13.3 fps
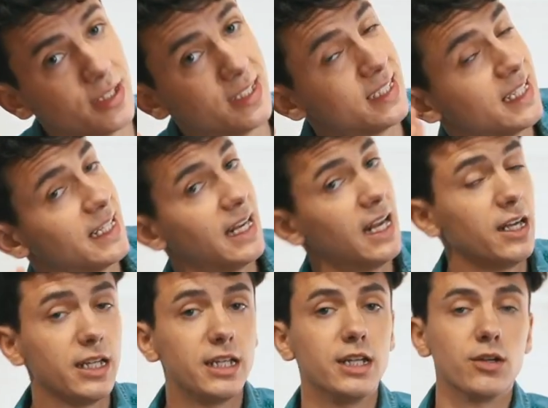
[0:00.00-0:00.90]
and to get out
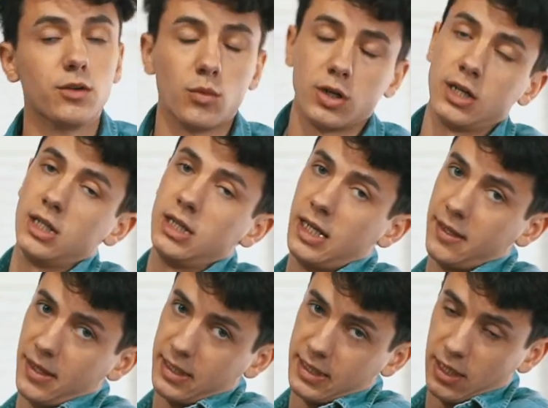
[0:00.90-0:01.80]
of here, we're going to lay
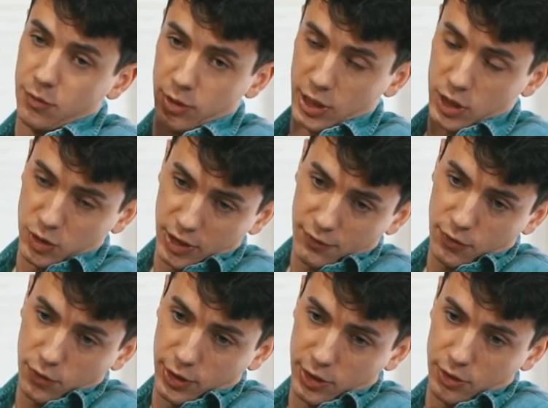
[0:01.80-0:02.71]
that down really quick
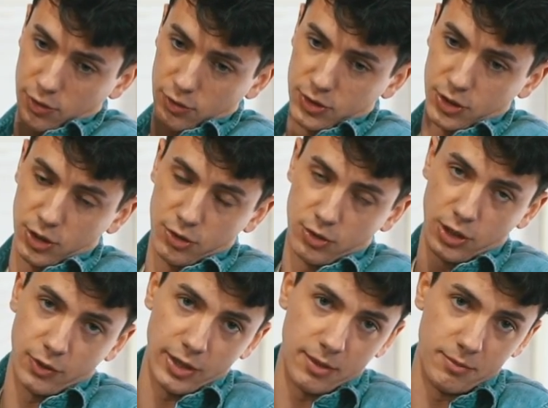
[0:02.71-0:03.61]
for you so you can
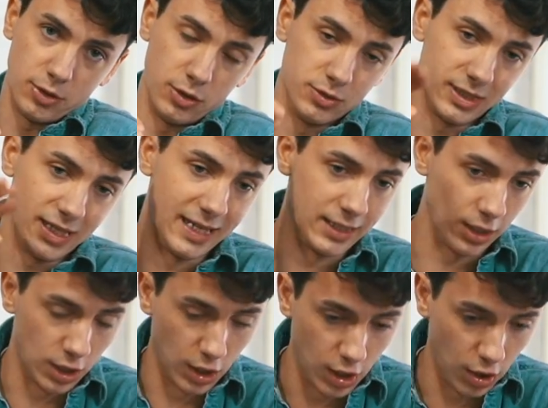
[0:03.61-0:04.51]
grab those
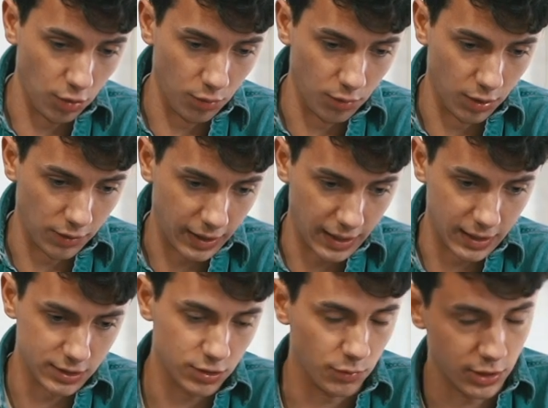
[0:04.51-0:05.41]
and go. Okay,
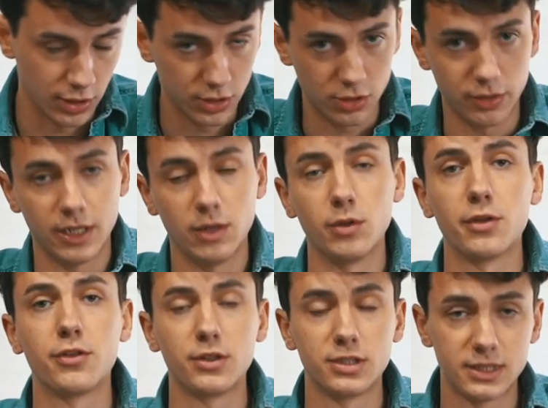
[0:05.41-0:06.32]
so we're going to start out
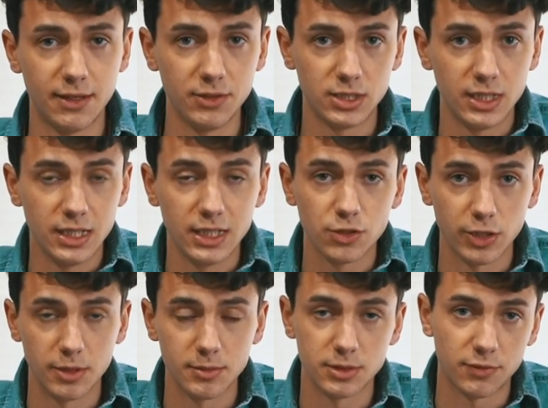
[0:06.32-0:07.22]
with 17
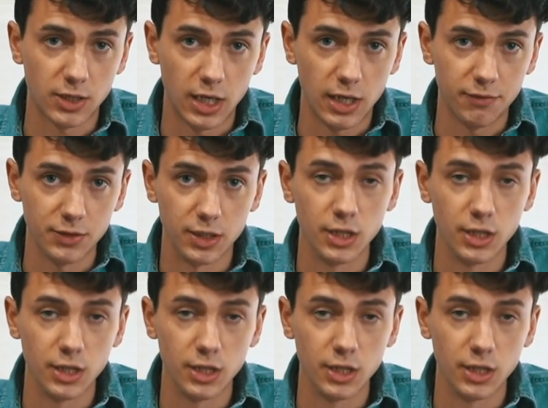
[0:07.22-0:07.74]
grams of coffee,